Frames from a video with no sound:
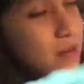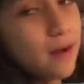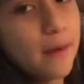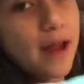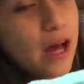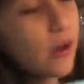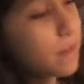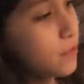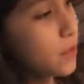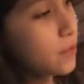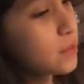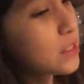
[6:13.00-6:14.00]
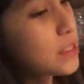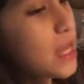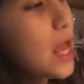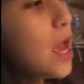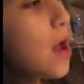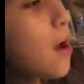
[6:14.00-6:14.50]
I don't have to help you with this.
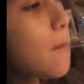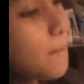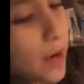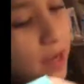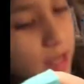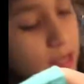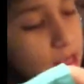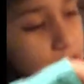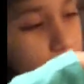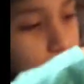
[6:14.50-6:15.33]
But